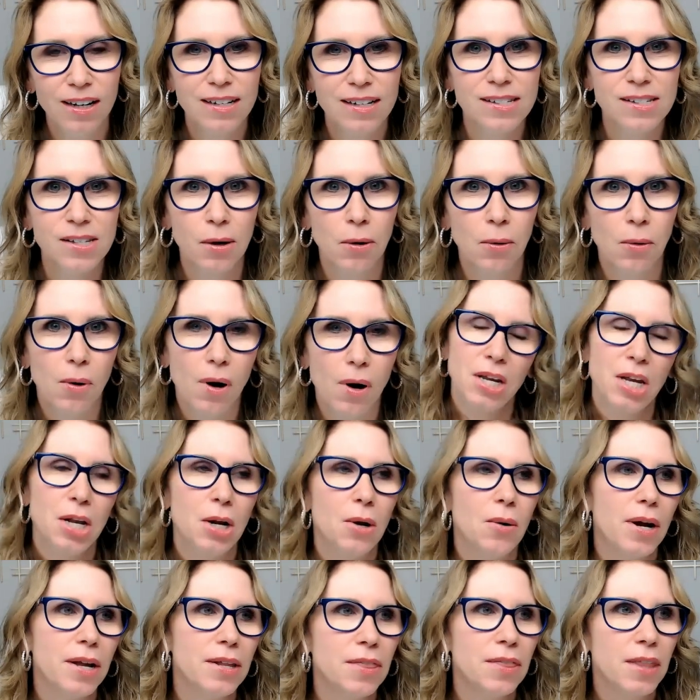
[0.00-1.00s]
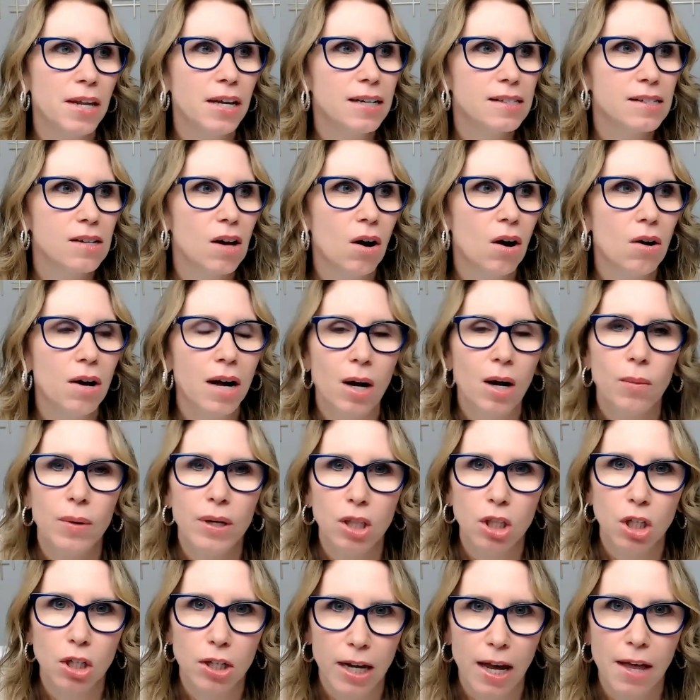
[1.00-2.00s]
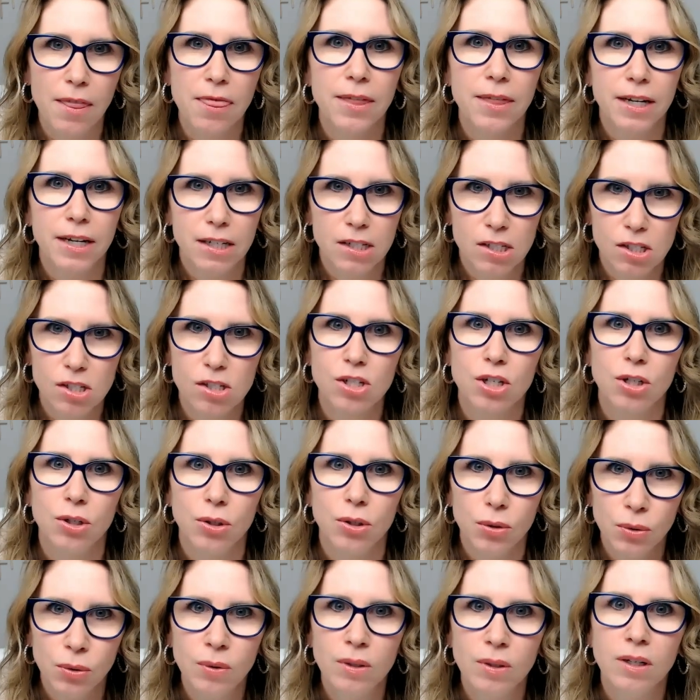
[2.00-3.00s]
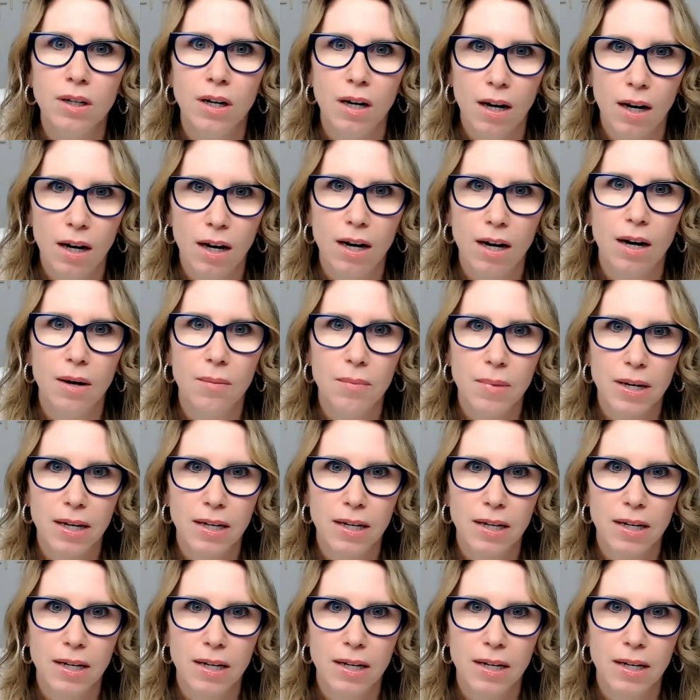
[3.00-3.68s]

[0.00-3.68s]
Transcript: so you know i think it's all how we look at things too um,